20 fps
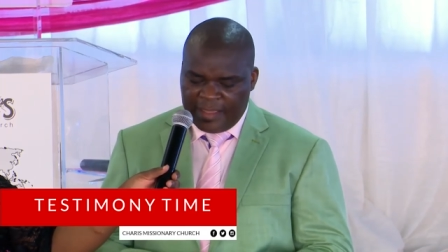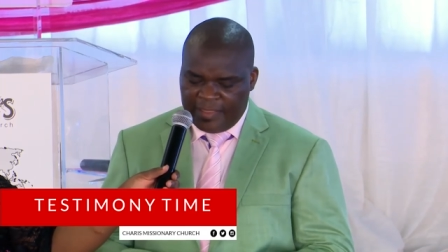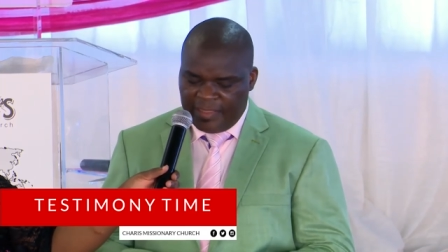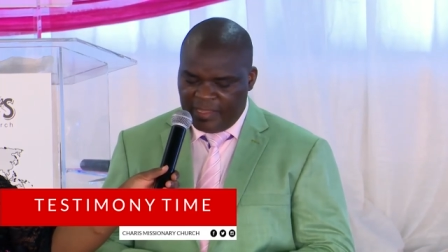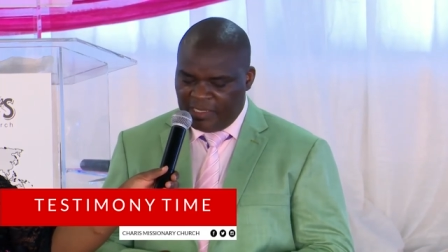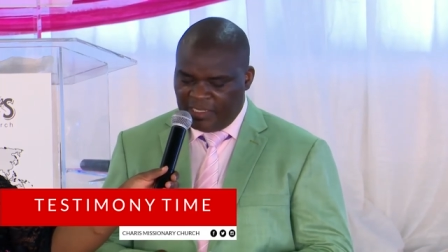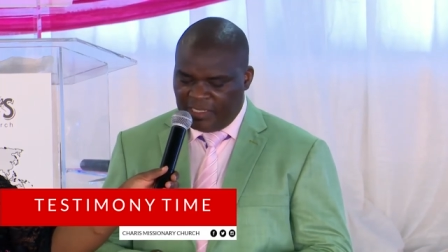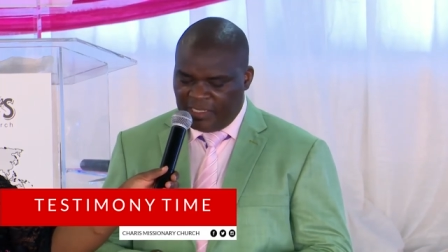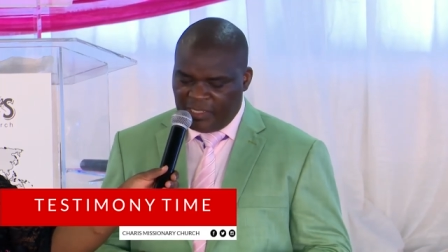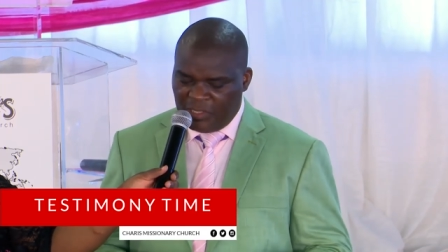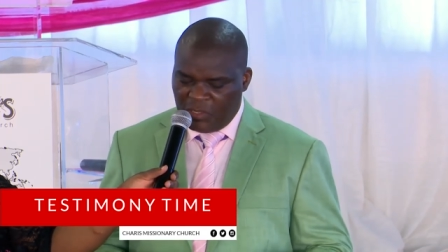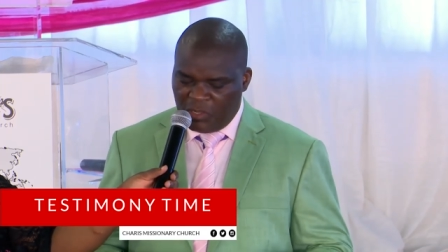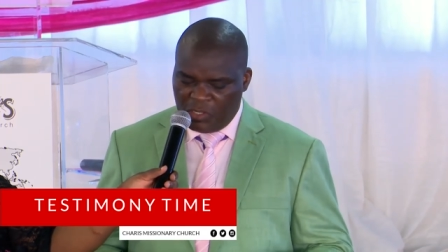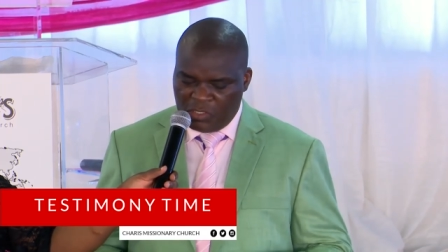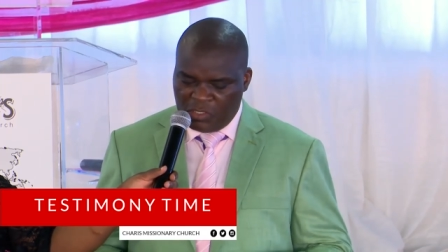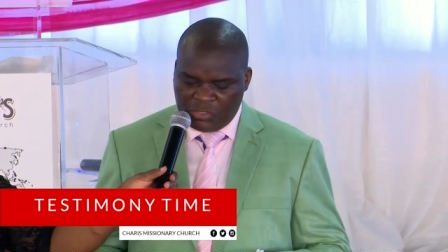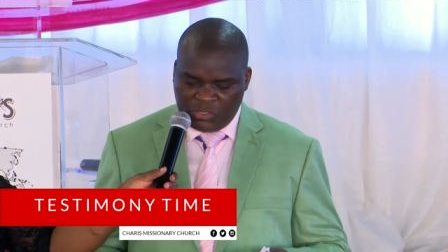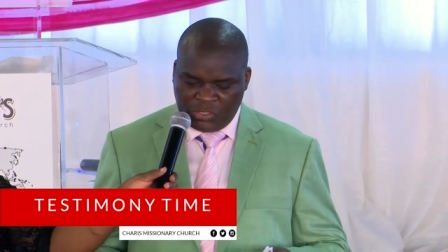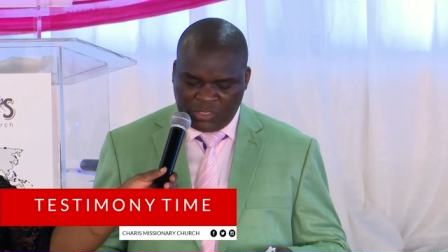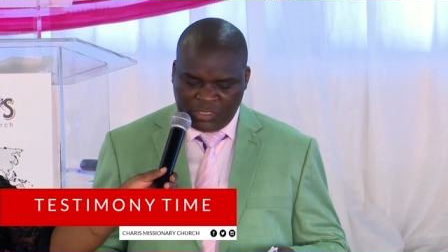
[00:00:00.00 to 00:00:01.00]
then he
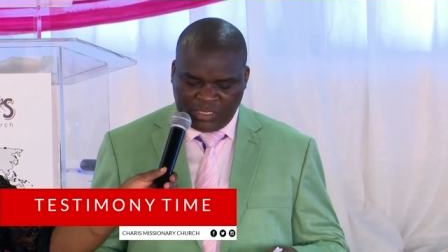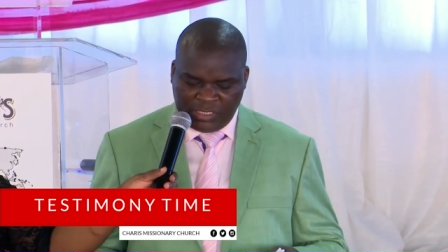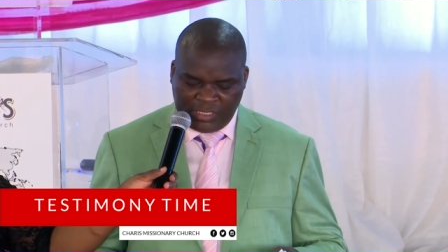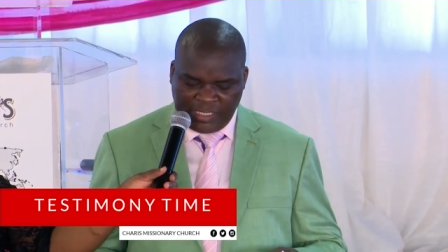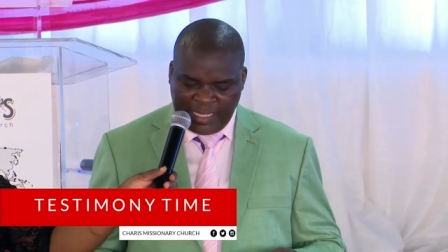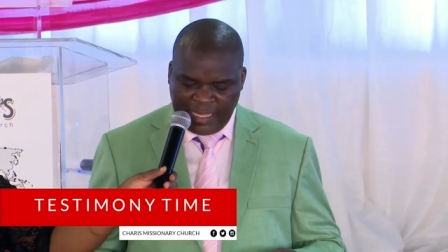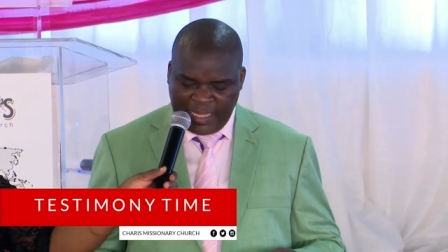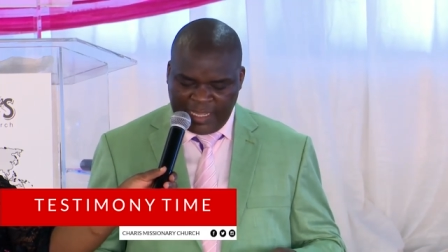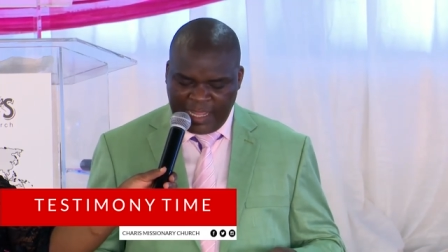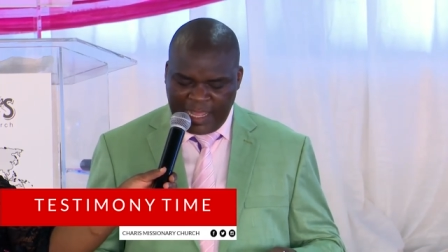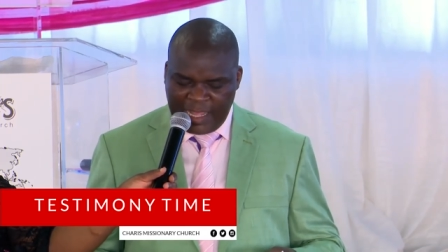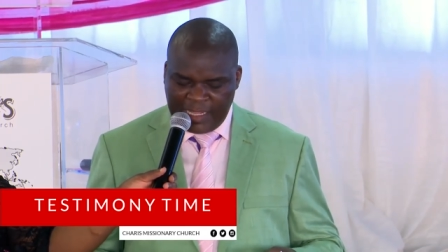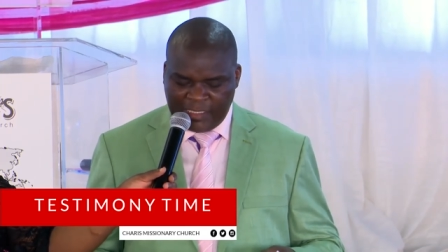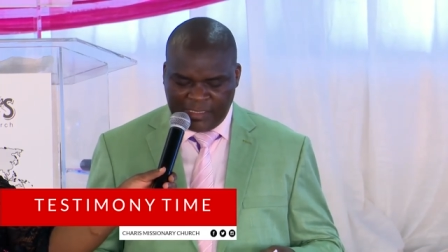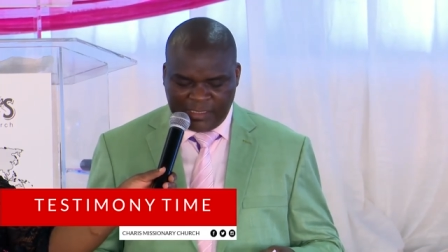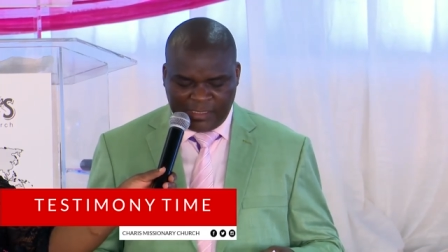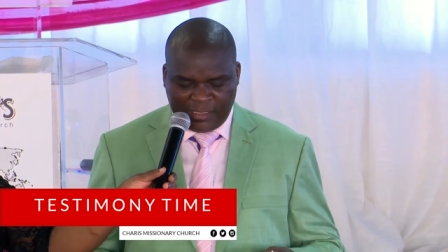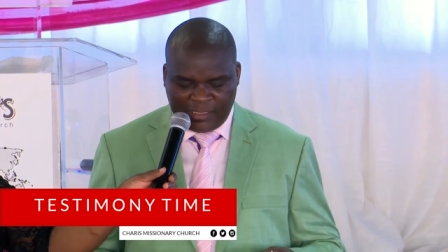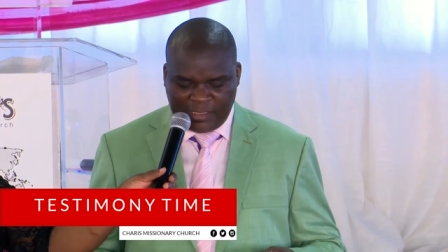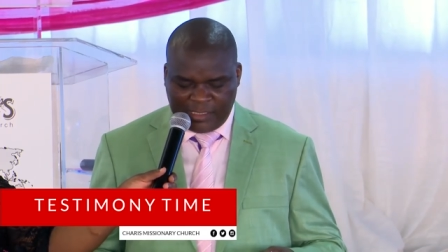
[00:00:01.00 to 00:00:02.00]
also said, I
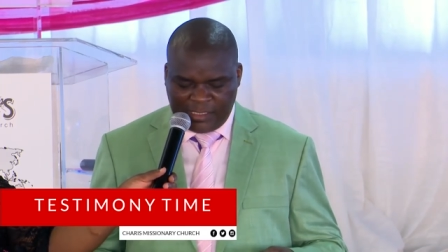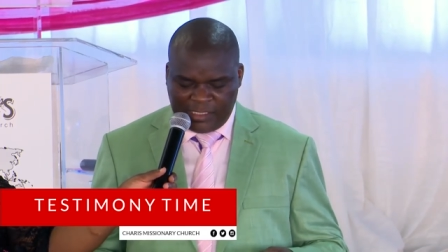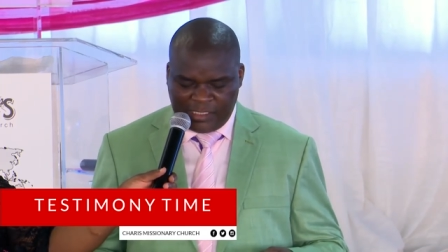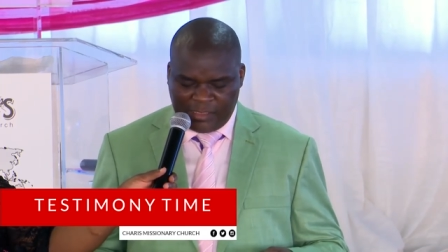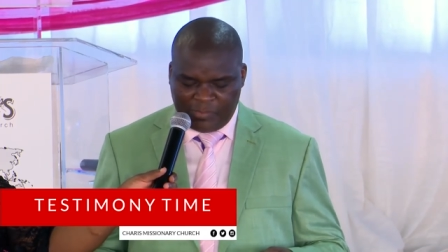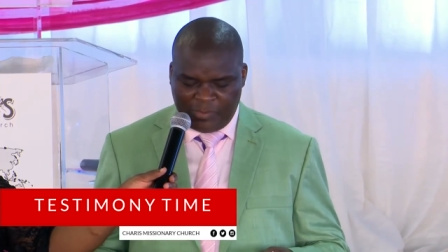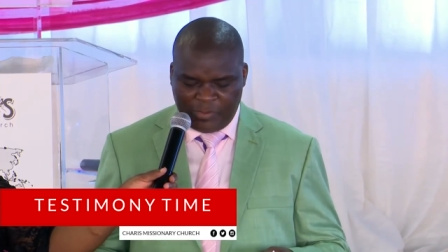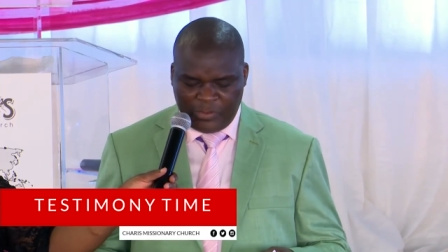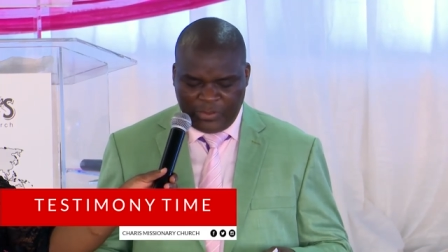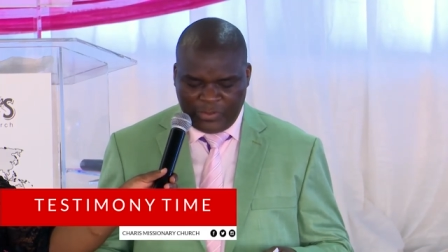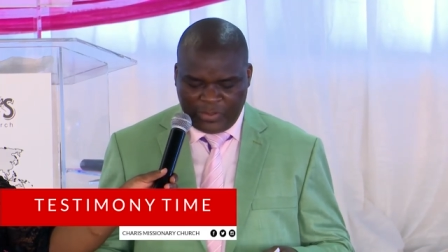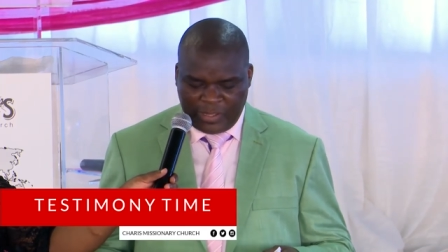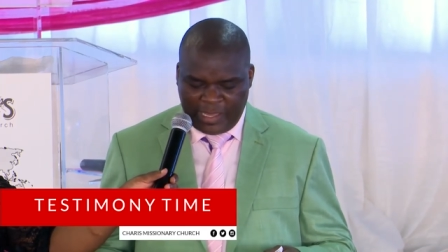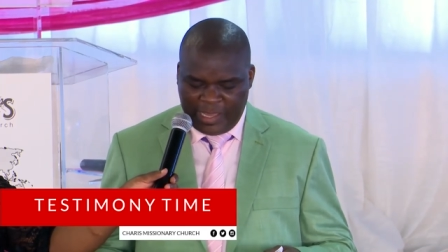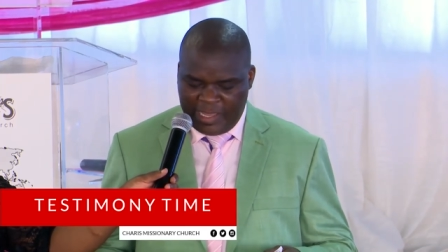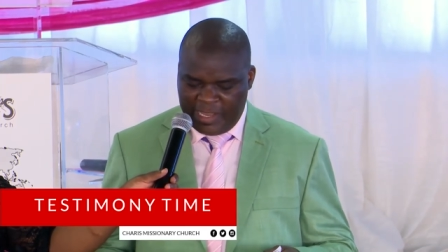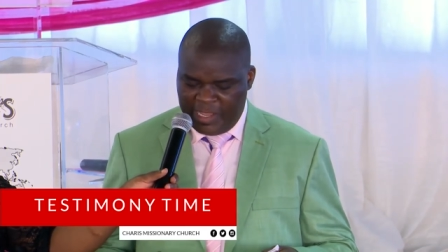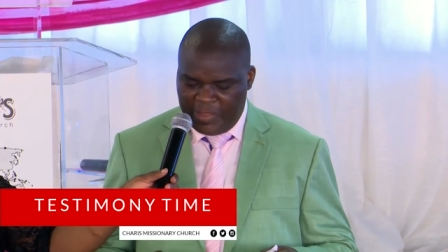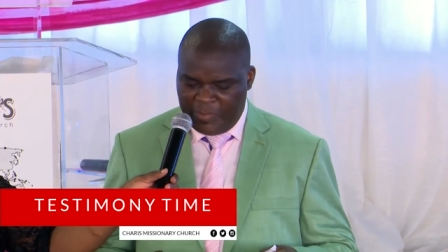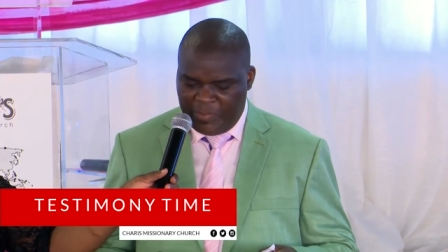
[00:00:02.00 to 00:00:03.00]
see your
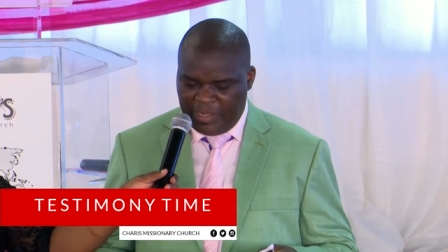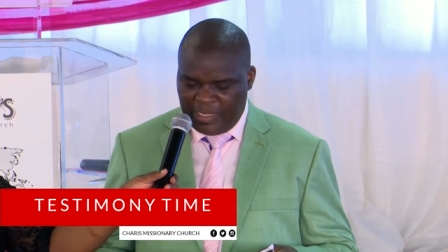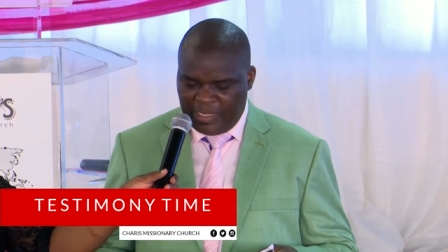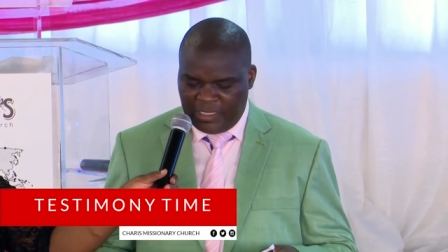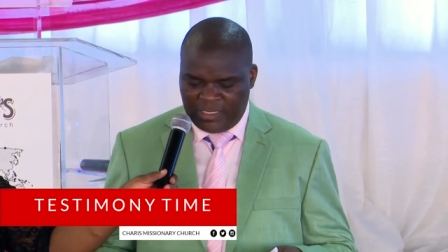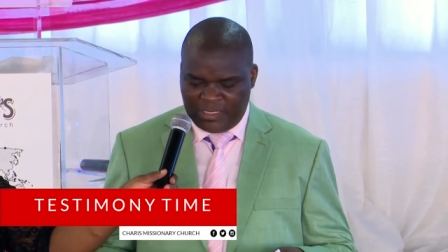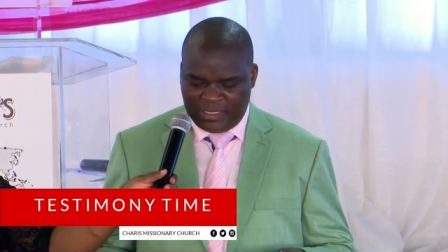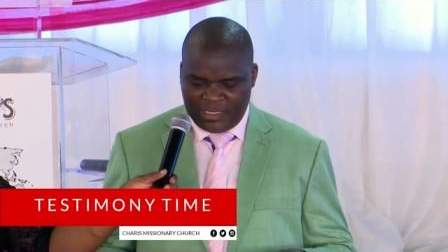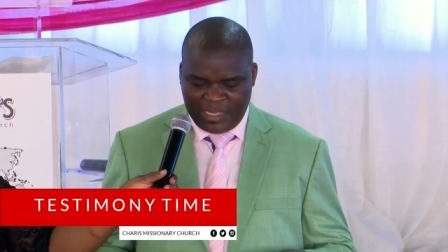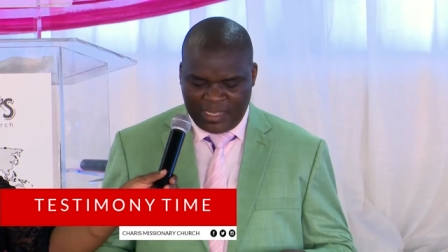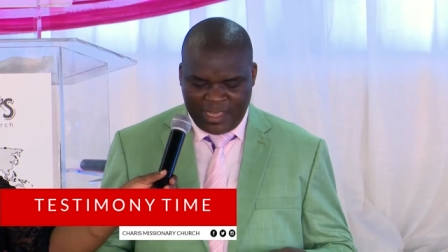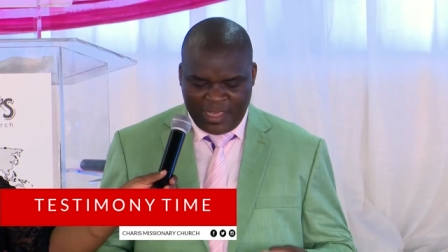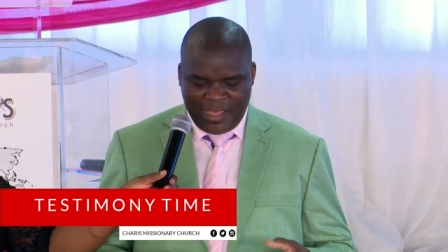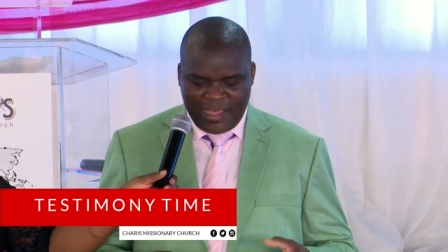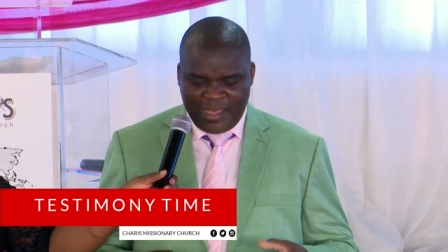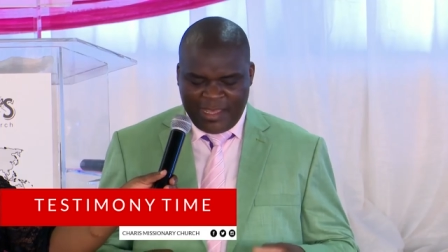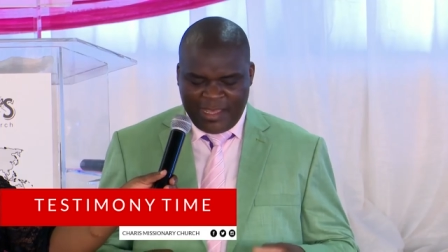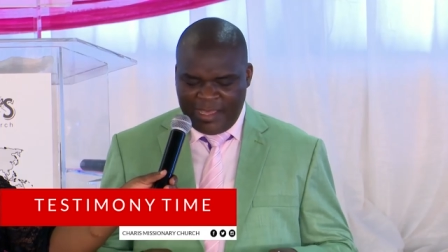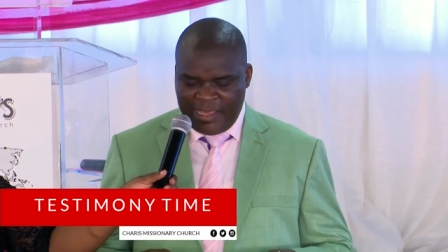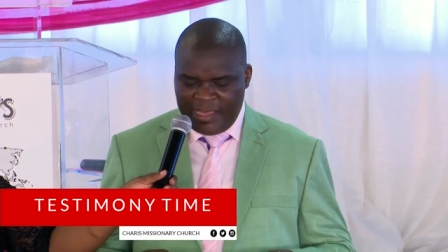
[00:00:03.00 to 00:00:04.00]
enemies
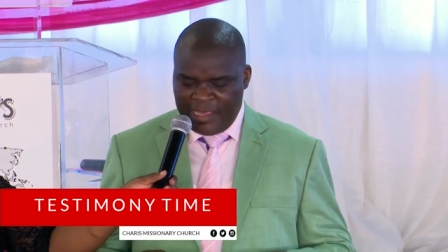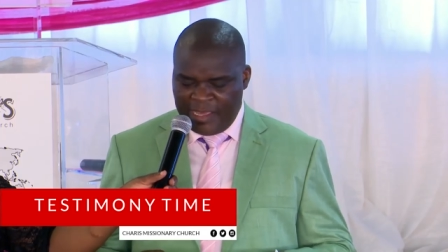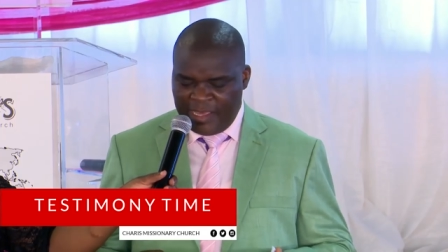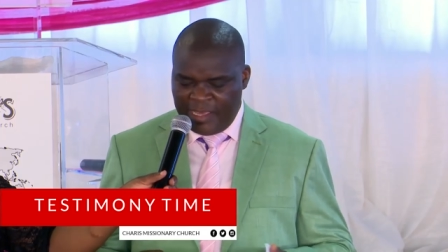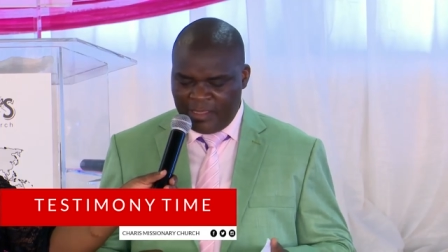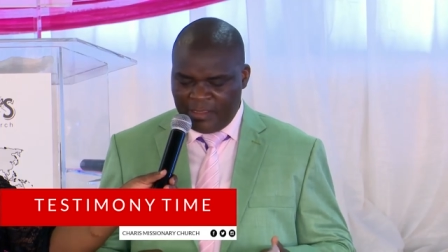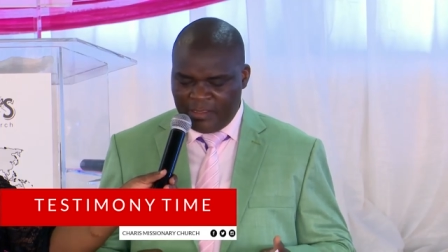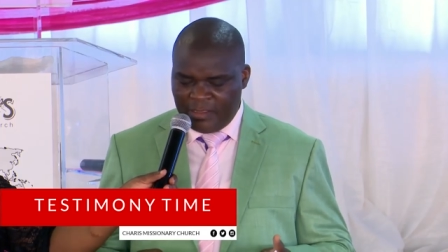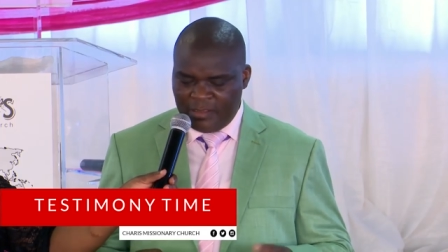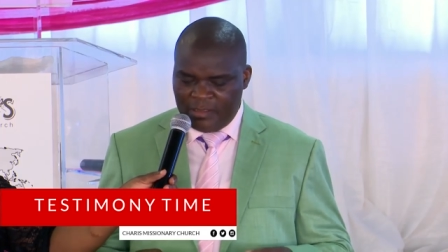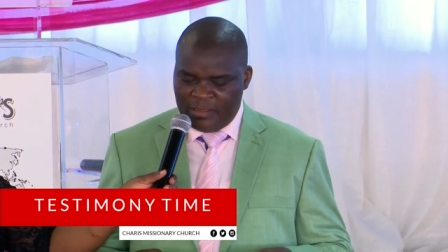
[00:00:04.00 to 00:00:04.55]
uh,